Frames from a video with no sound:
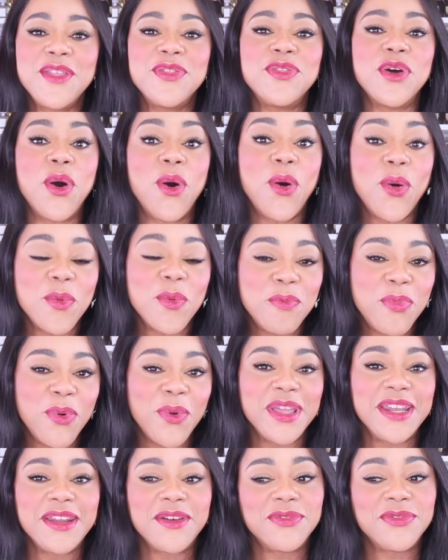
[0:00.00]
The whole
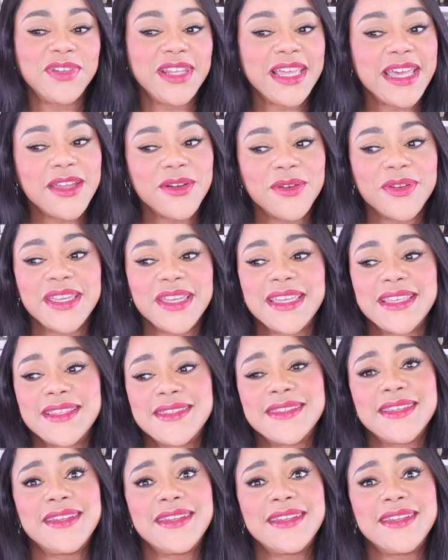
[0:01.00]
point of layering is